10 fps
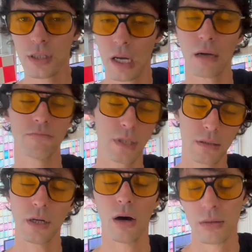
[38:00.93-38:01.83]
uh,
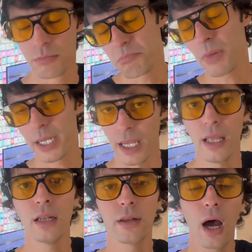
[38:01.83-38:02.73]
you know, money,
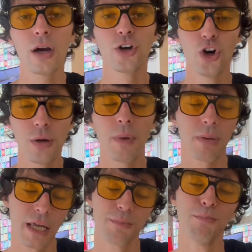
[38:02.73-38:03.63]
not good, but
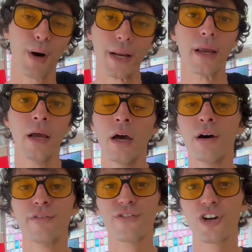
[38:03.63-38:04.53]
like money
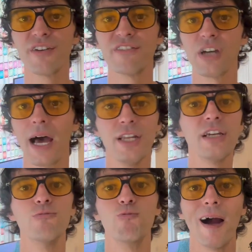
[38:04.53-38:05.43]
for your vagina, and you
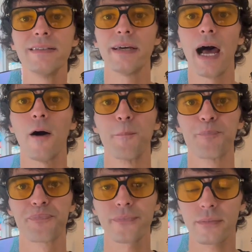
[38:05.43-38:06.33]
can rent it out.
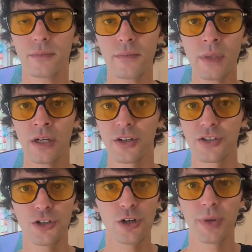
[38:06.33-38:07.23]
Because
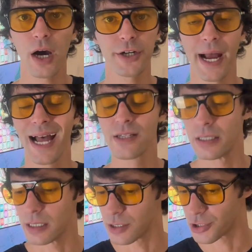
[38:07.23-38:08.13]
you could be on your hands and
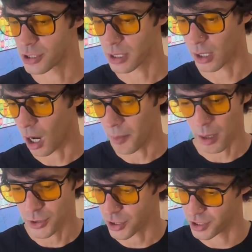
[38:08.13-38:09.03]
knees, just like oh, I'm,
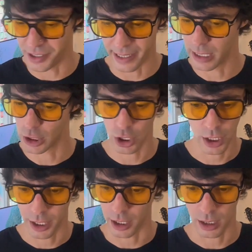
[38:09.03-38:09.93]
I'm just digging
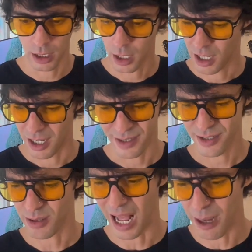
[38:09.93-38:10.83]
dirt here. This
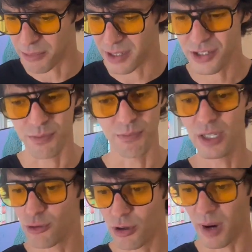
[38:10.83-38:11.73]
I'm this is me
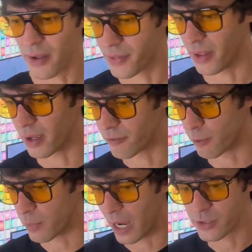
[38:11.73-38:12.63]
doing my thing
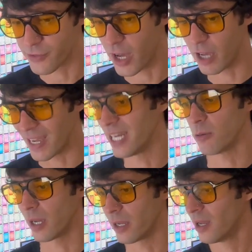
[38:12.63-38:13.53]
from nine to five
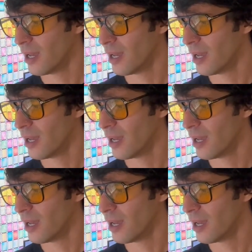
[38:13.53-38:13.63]
anyway.